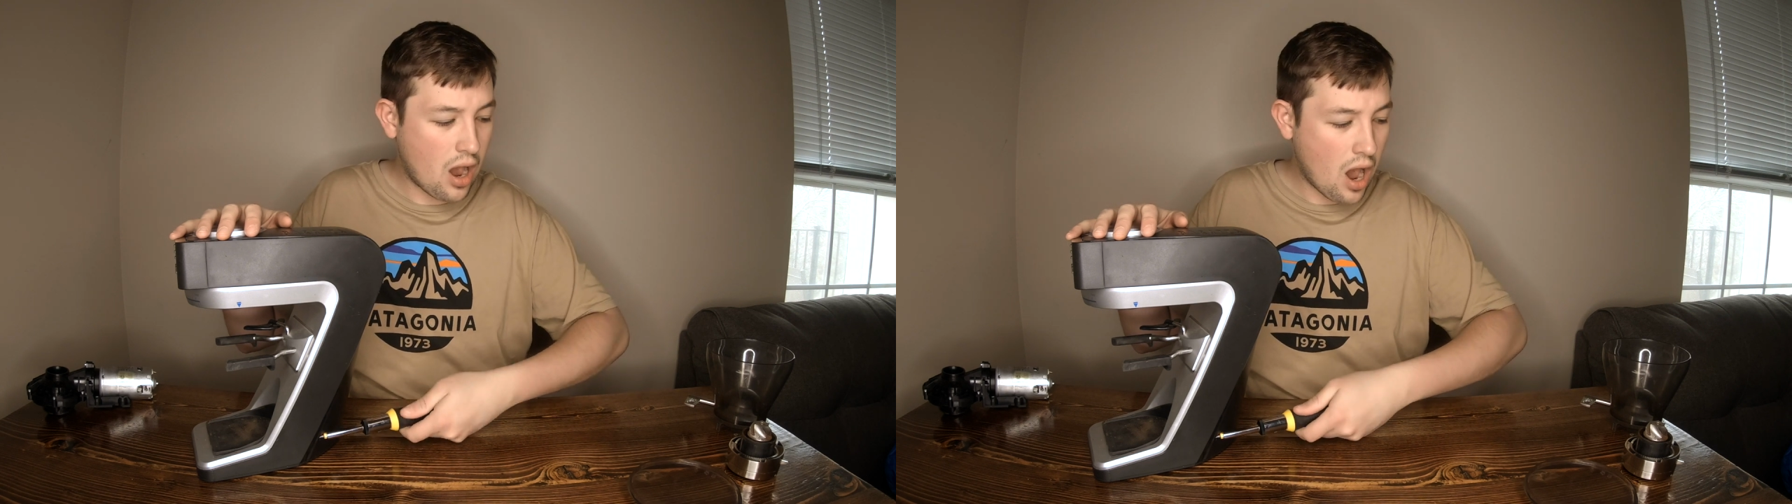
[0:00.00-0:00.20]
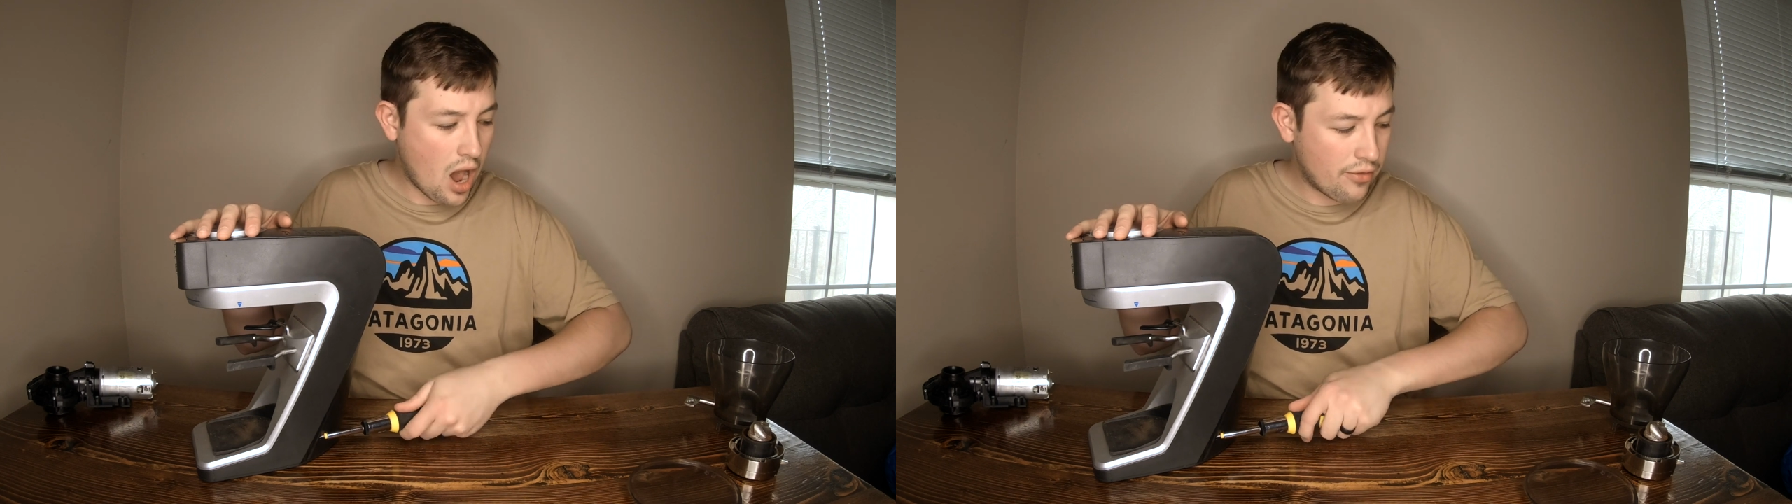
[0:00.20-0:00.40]

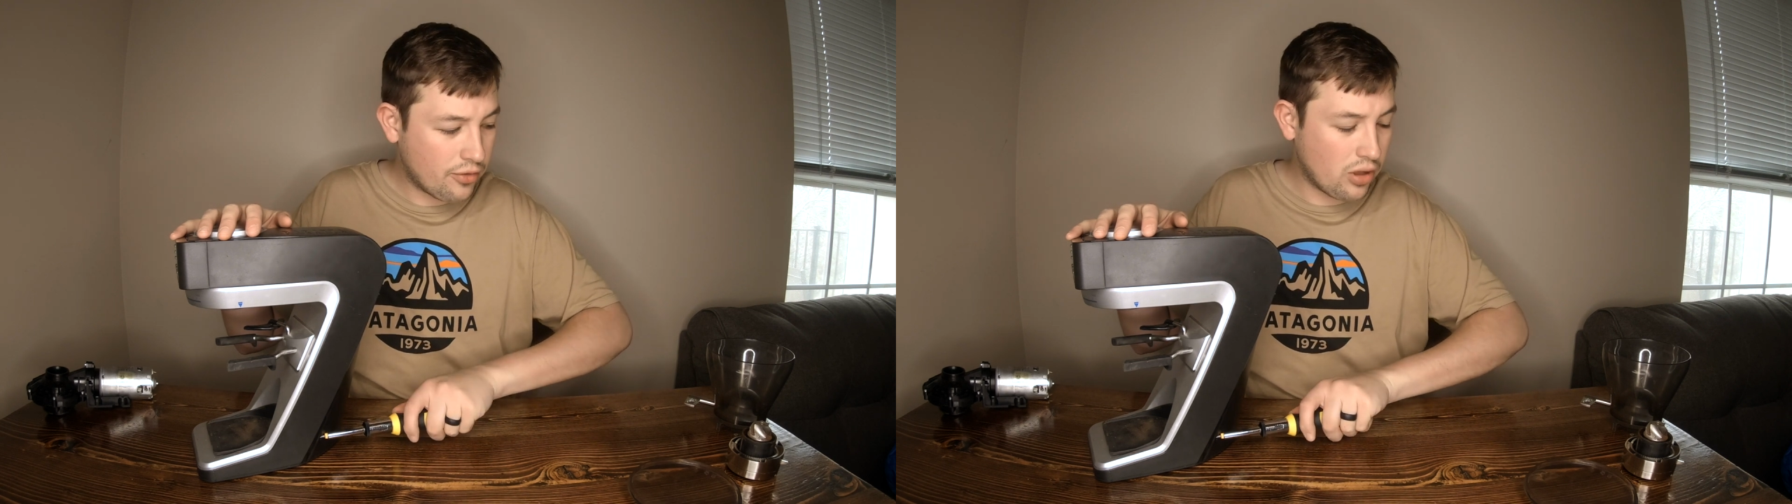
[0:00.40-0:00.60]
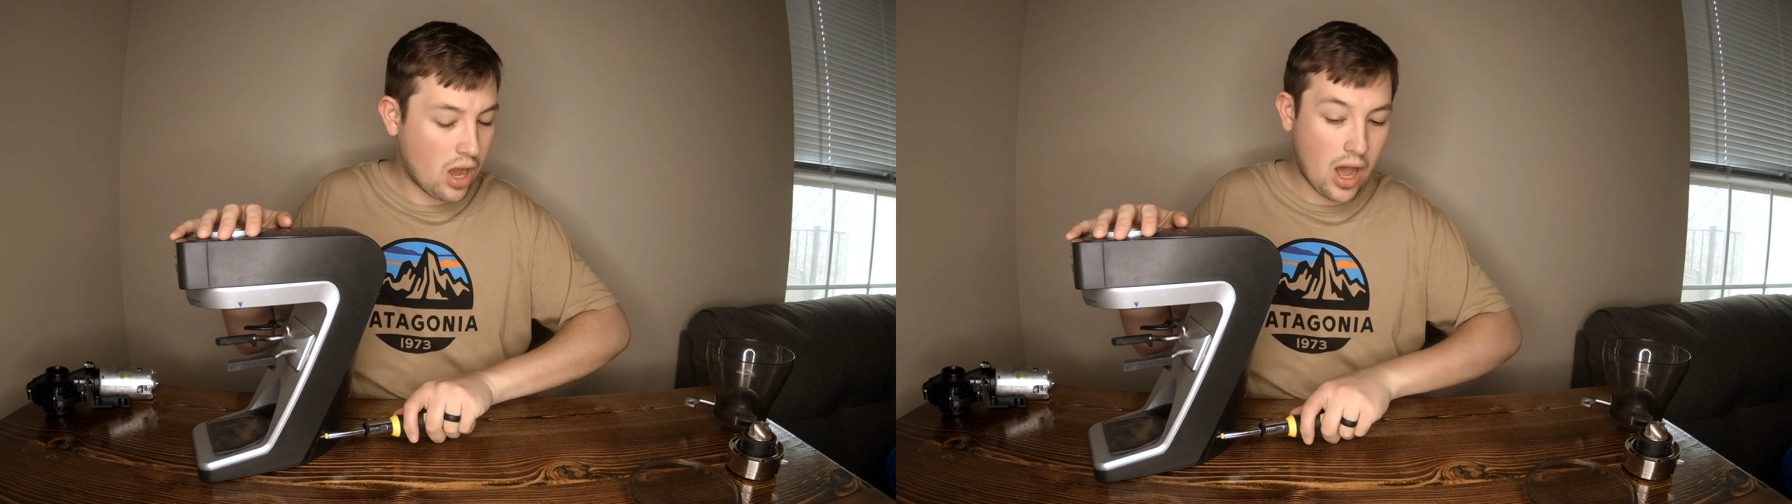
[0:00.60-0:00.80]

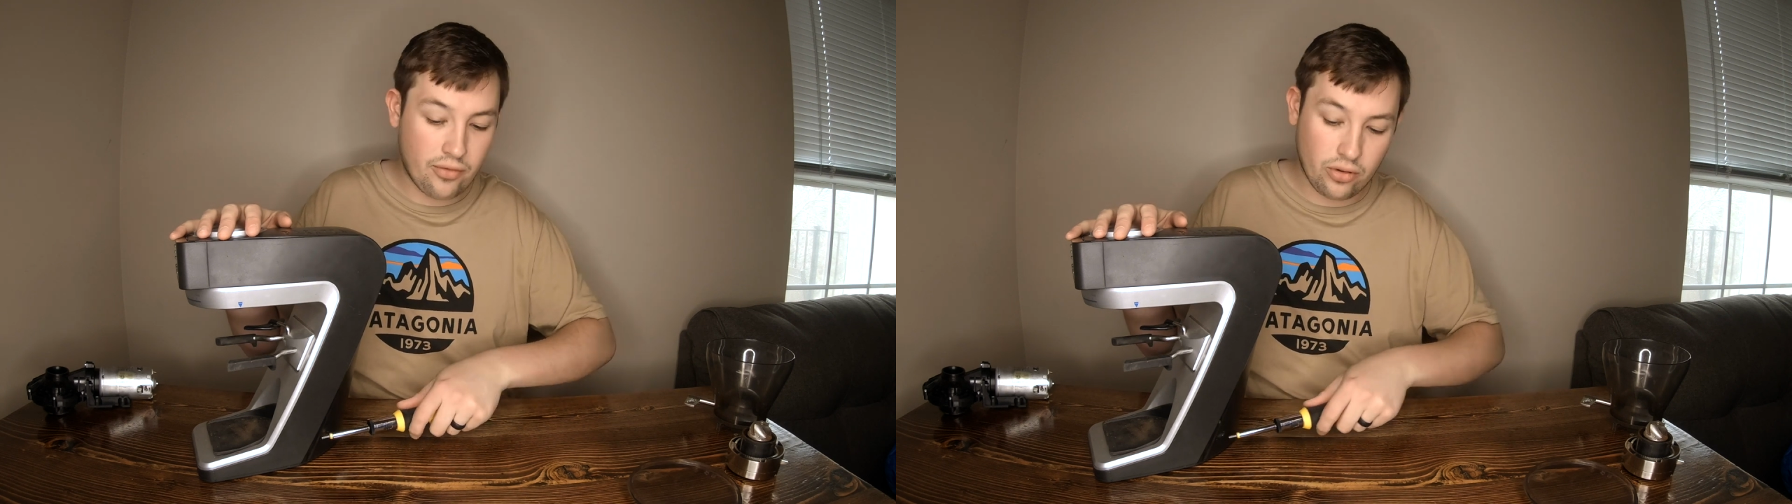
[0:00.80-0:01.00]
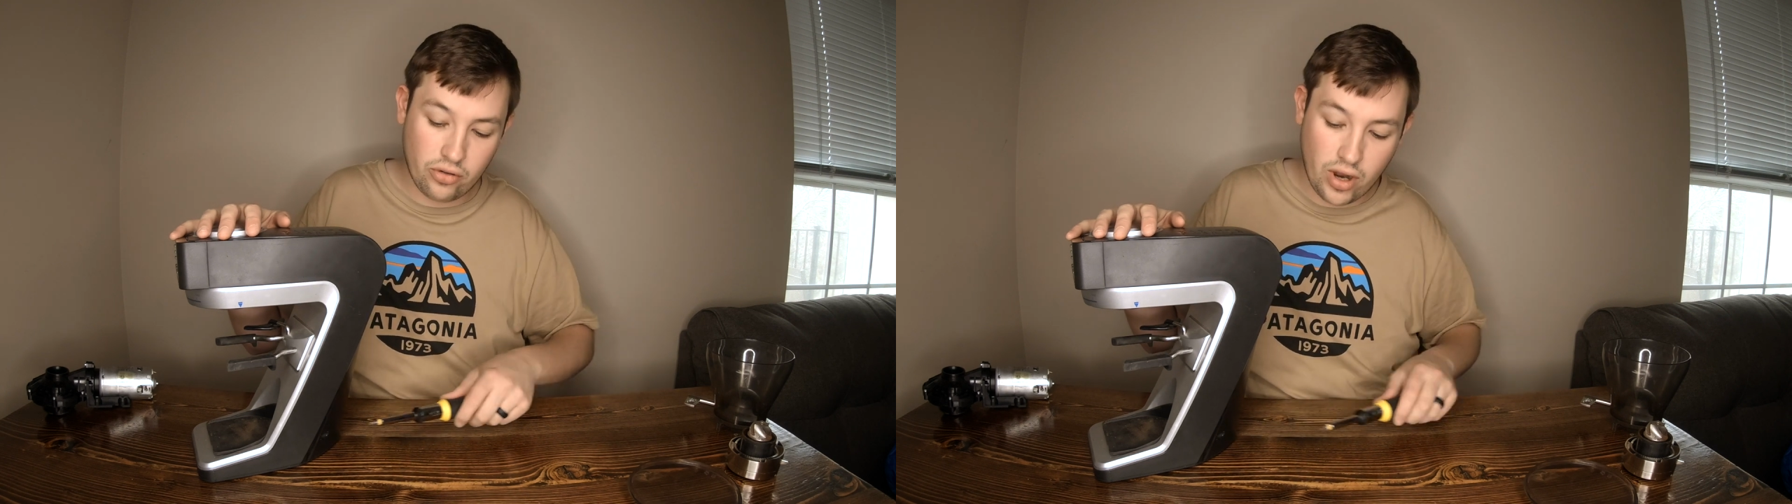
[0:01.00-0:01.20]

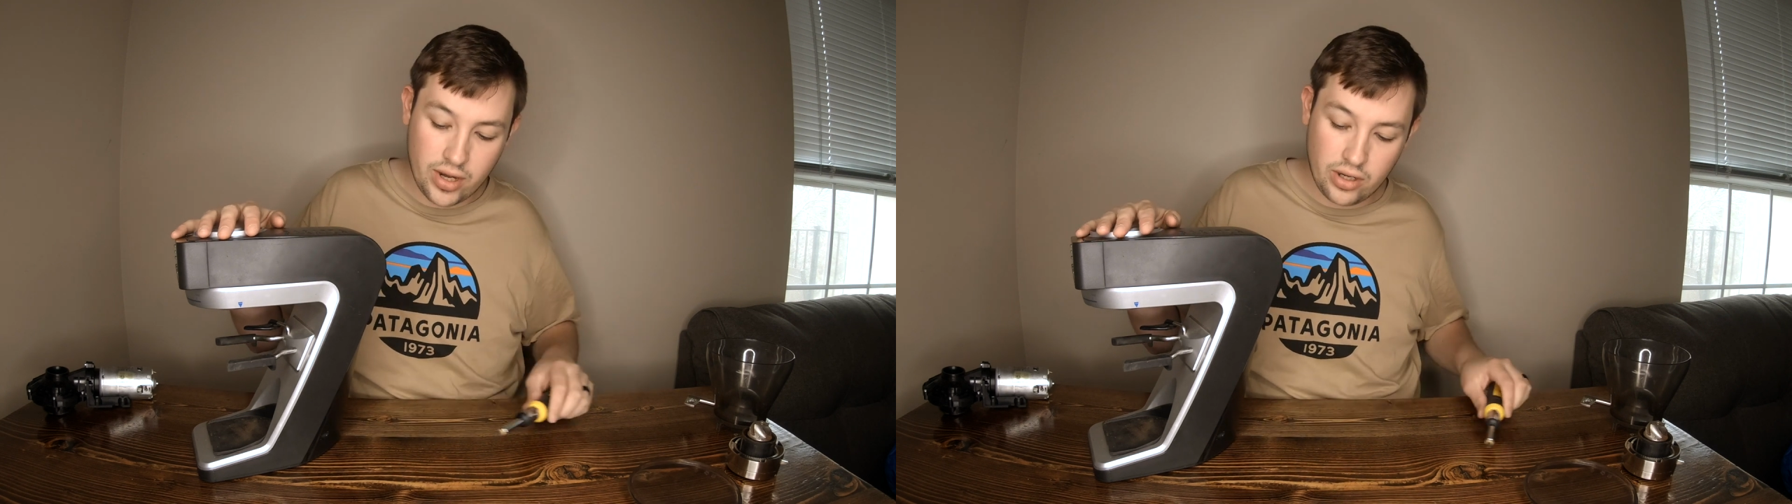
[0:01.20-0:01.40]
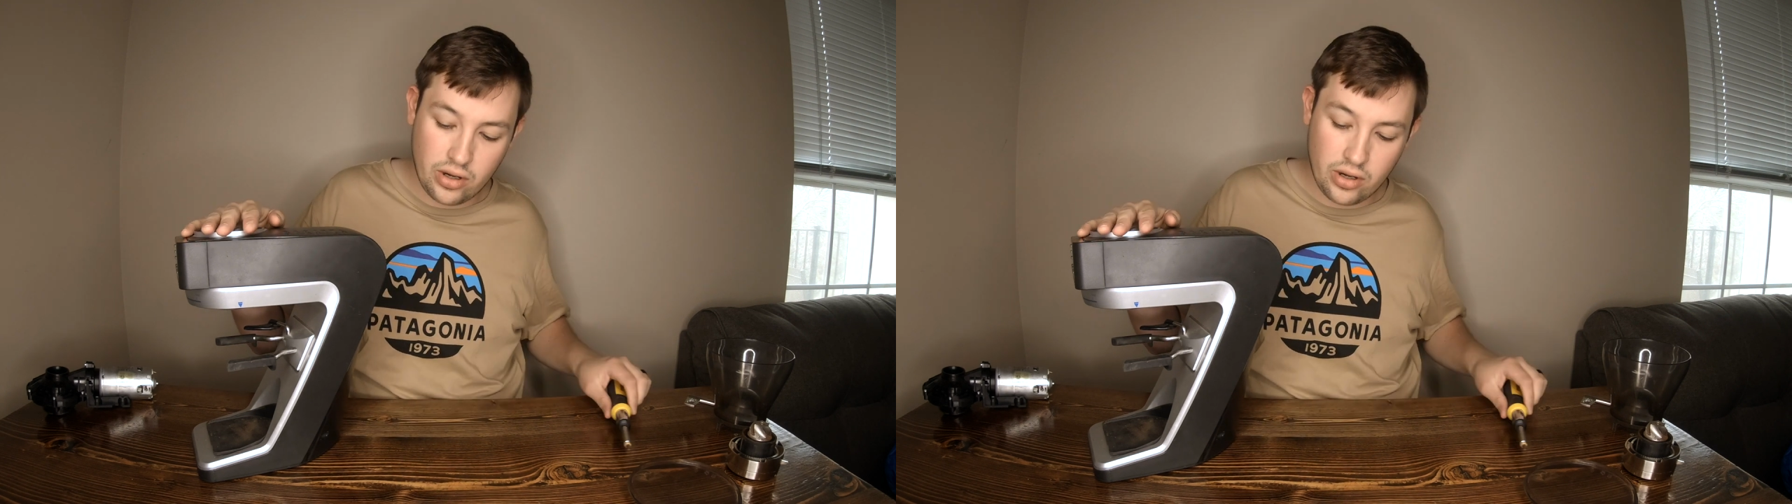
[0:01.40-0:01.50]
awful grinding